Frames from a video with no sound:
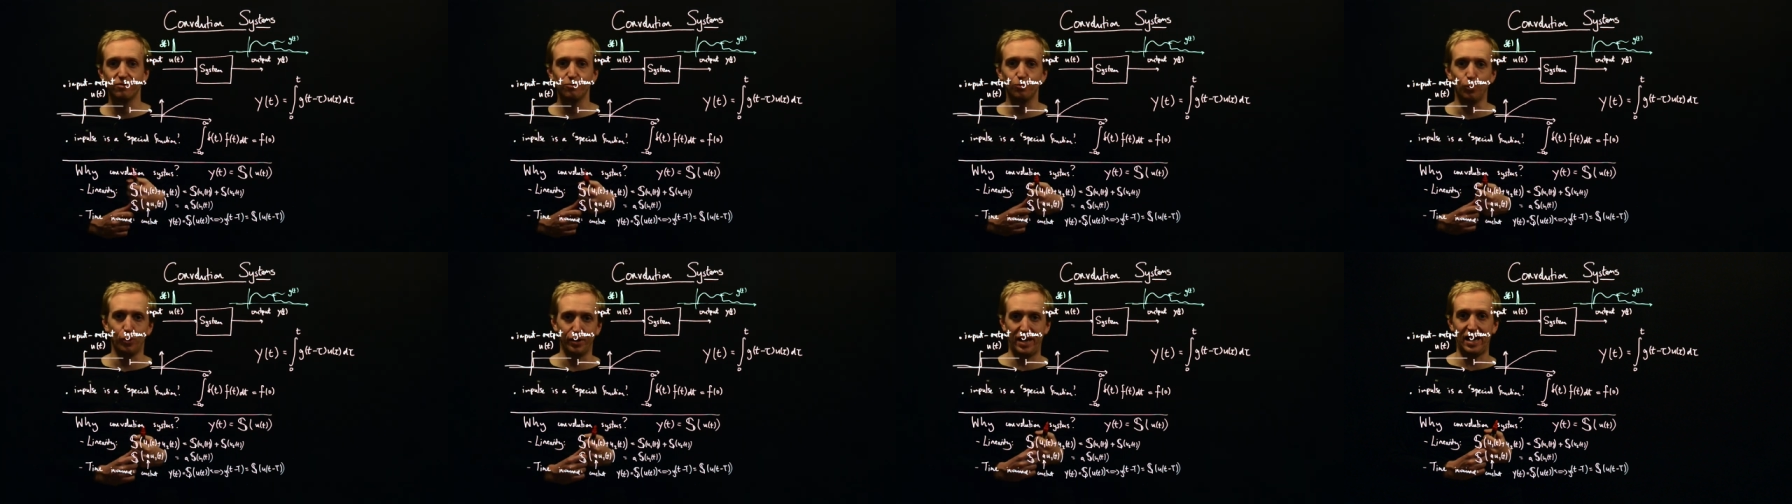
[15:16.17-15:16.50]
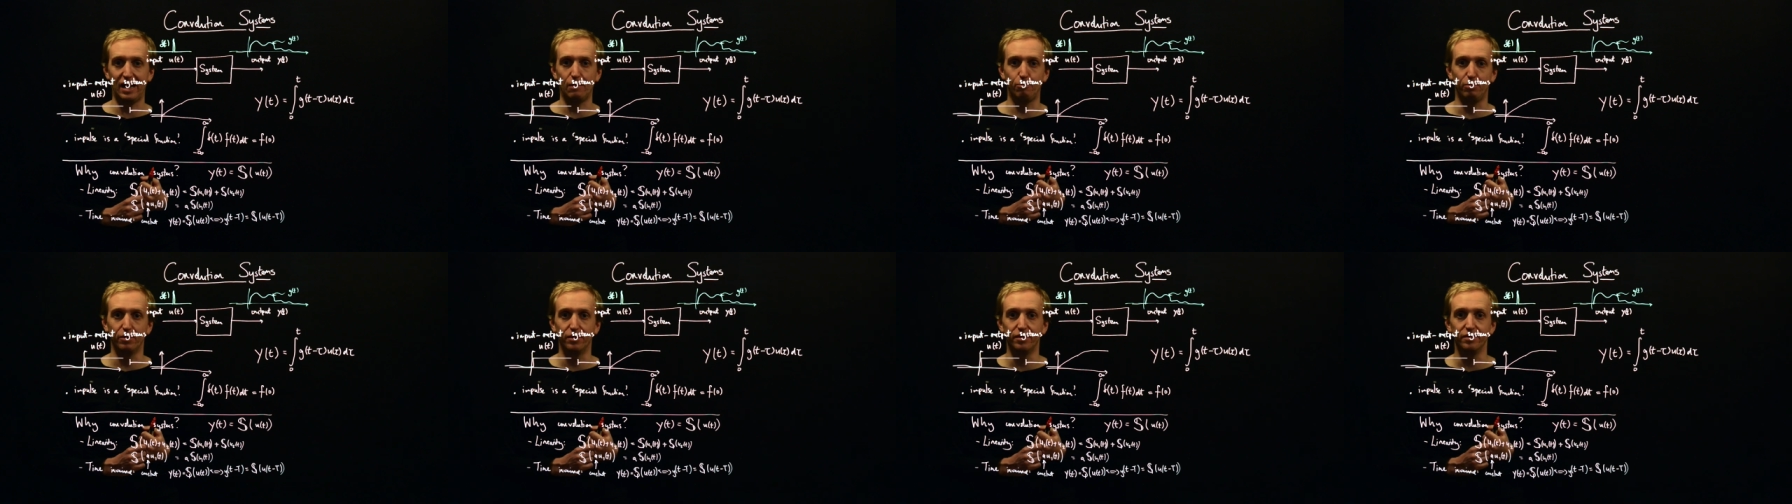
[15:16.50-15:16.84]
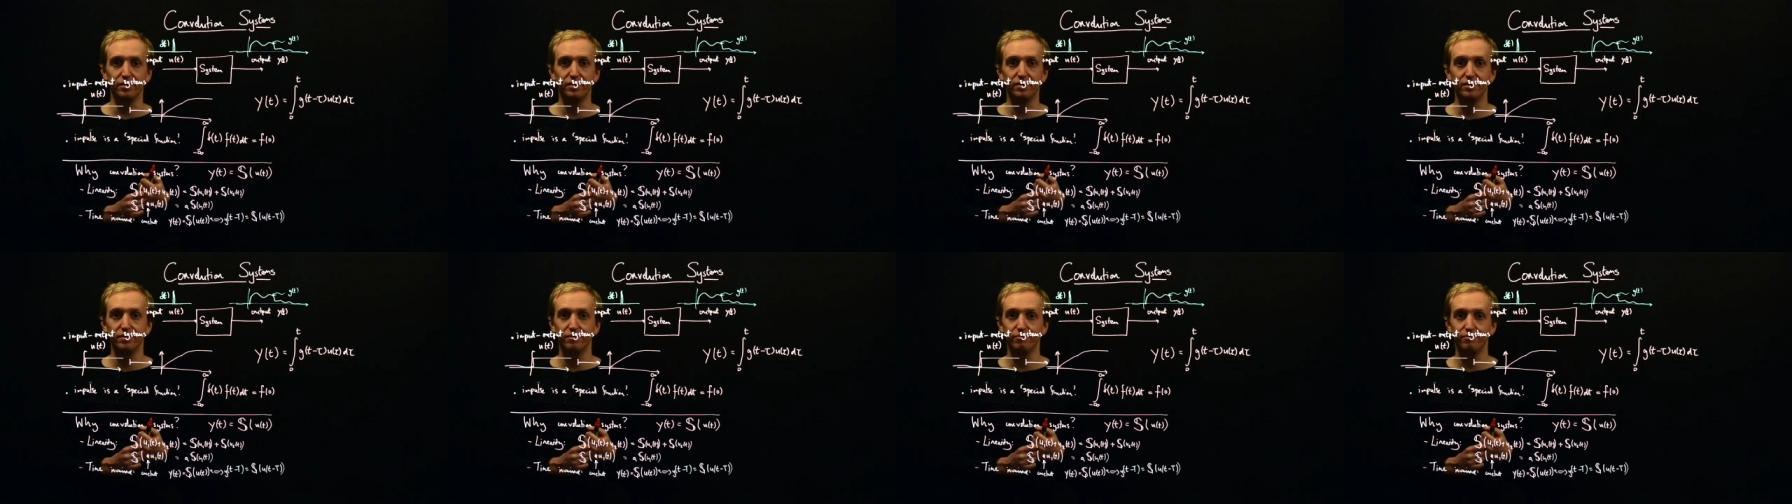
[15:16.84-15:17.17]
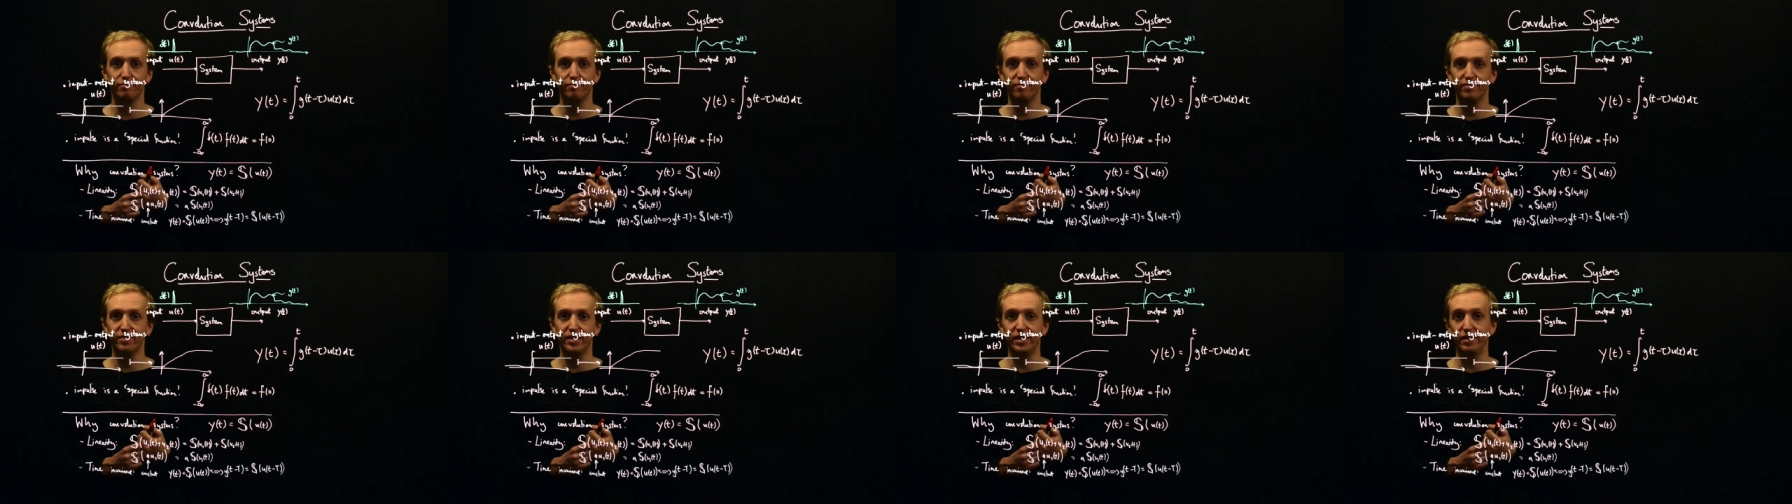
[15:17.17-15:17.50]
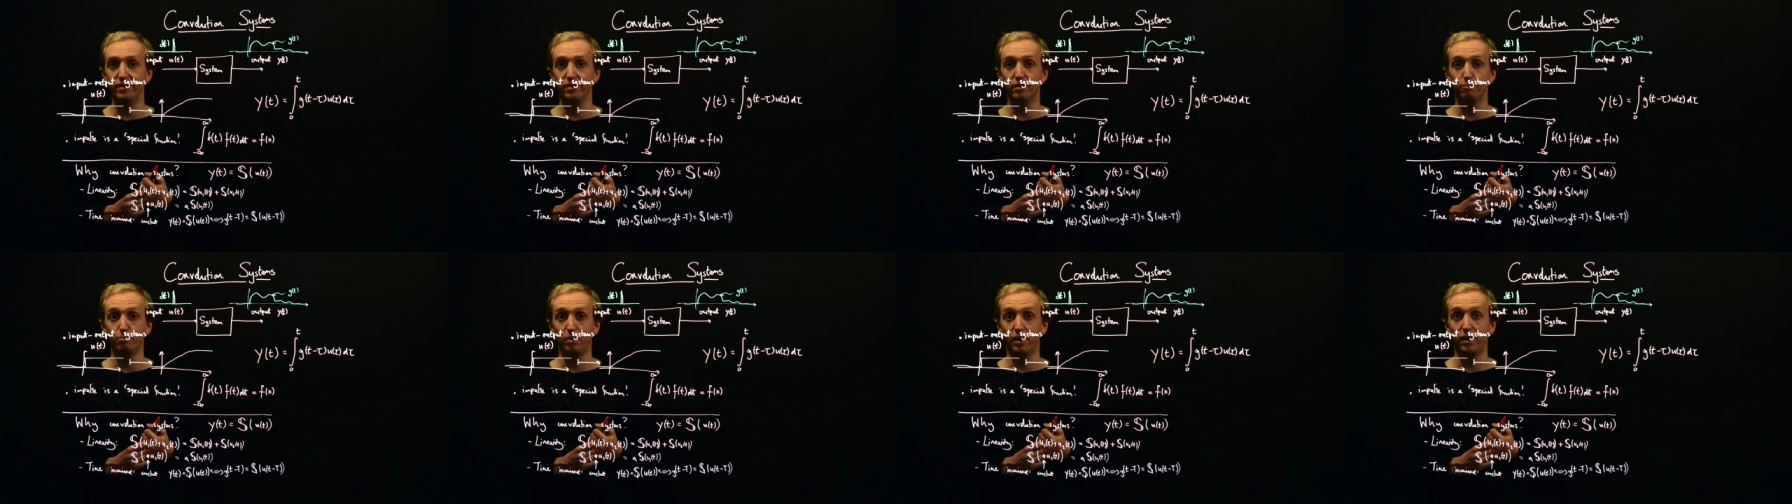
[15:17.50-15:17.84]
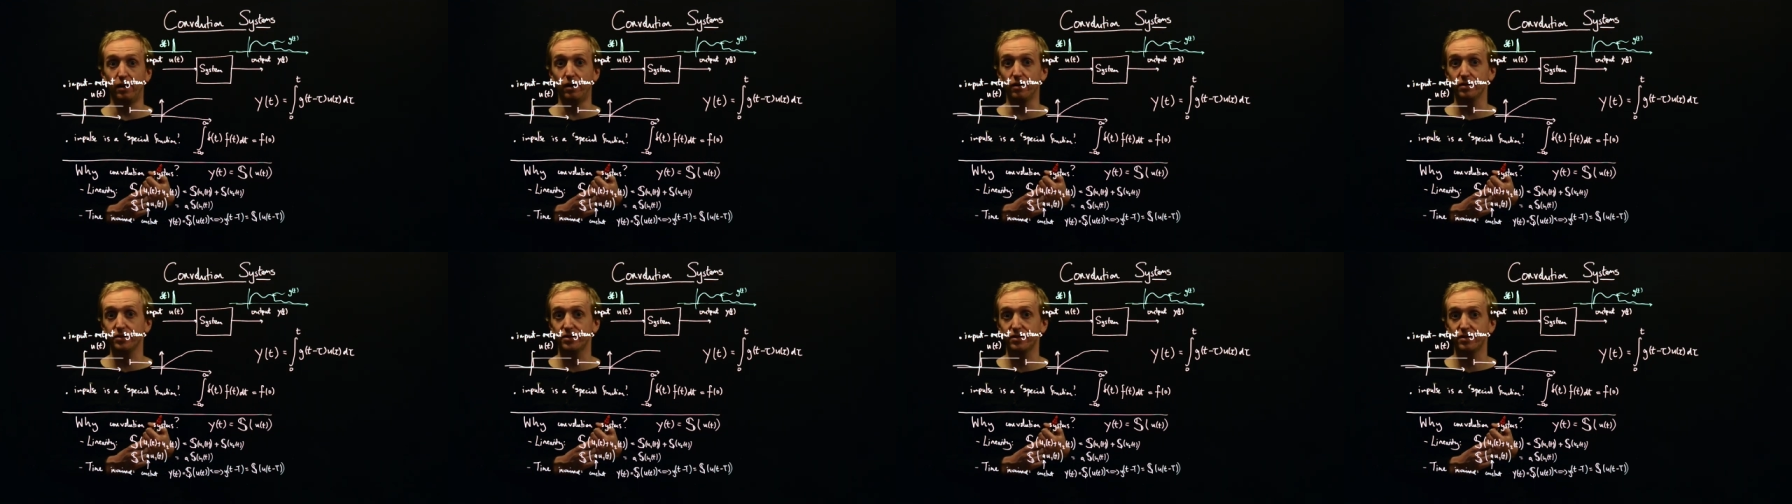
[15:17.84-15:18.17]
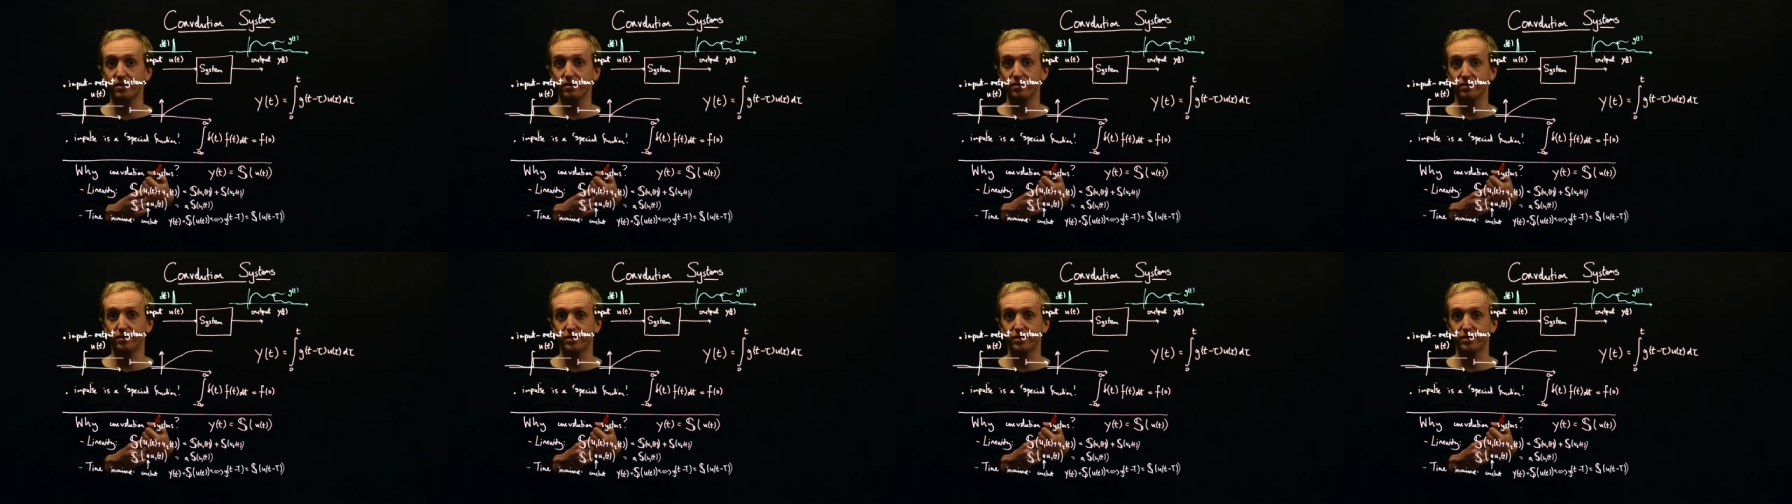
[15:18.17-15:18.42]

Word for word: what happened in the past.